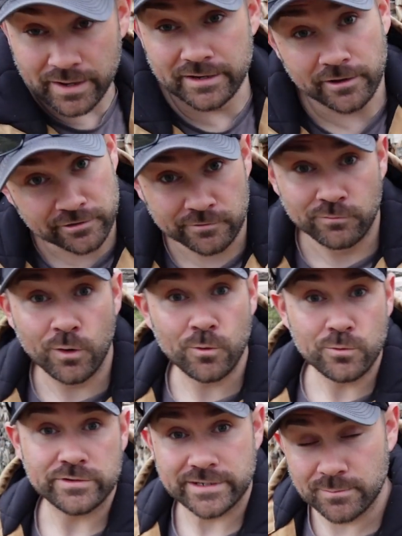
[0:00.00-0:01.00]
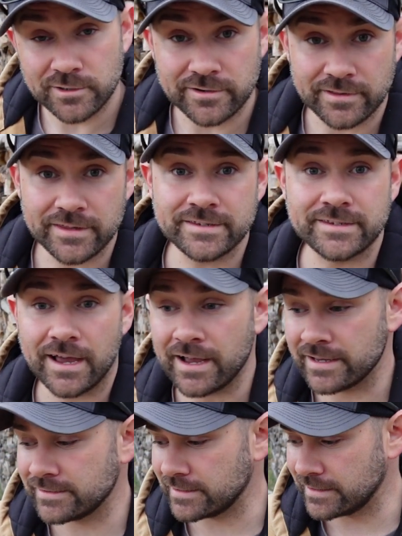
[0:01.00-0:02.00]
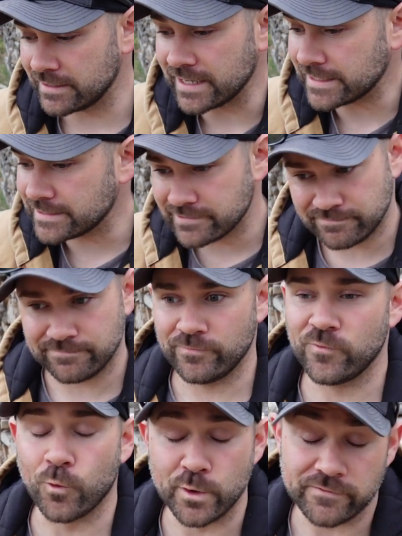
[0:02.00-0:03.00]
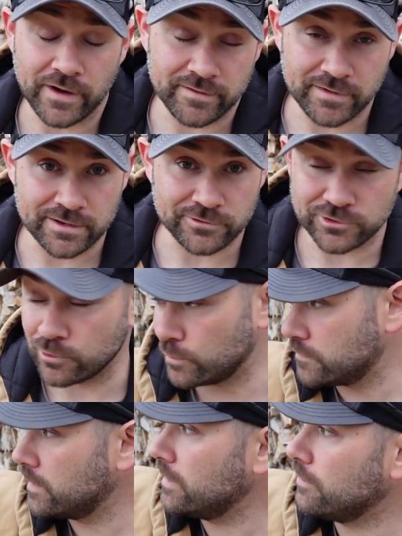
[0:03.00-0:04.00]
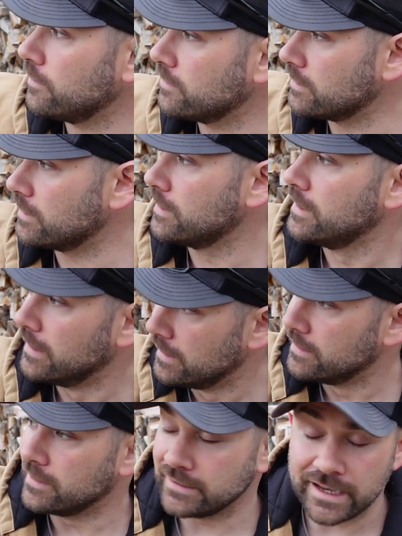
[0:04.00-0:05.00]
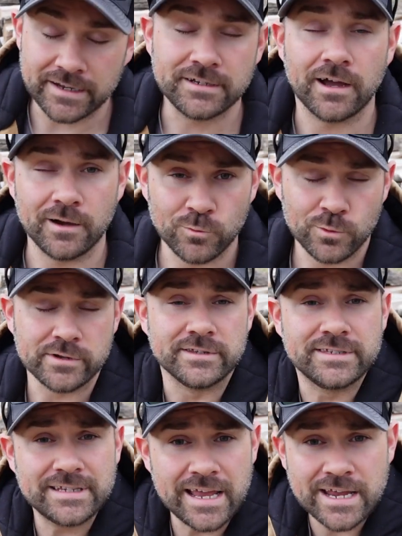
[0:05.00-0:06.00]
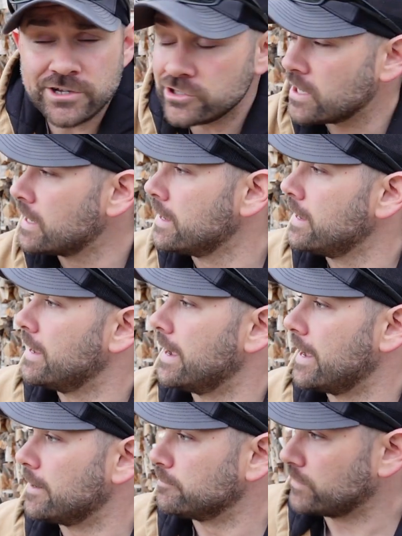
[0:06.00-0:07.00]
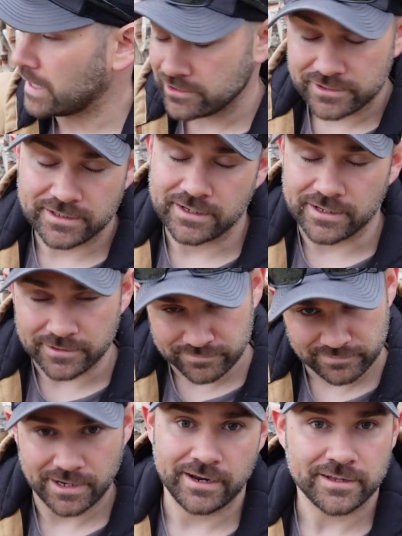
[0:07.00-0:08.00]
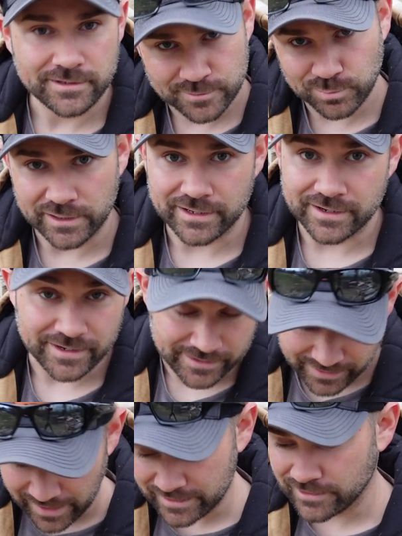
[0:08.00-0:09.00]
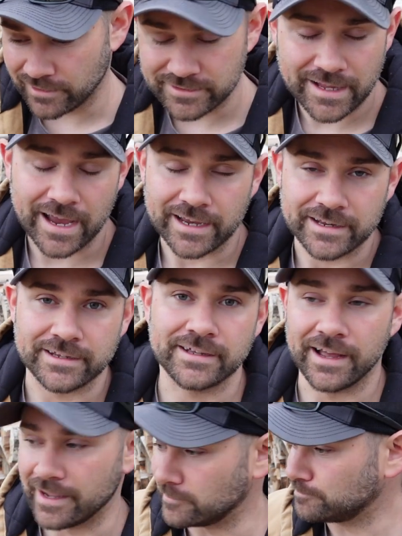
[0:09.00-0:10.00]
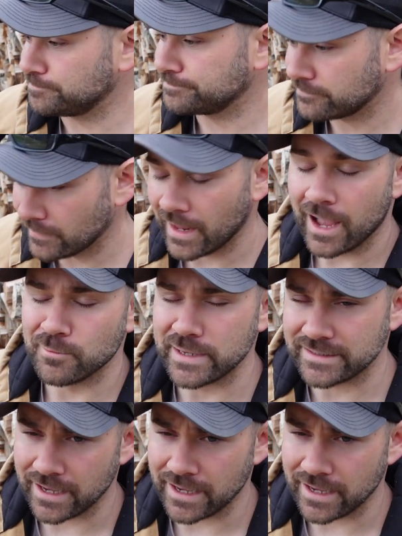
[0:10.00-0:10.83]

another row similar to this size in the next 45 days or so. We've got all the dead cut wood staged. I just need to cut it, split it, and start stacking it. I'll make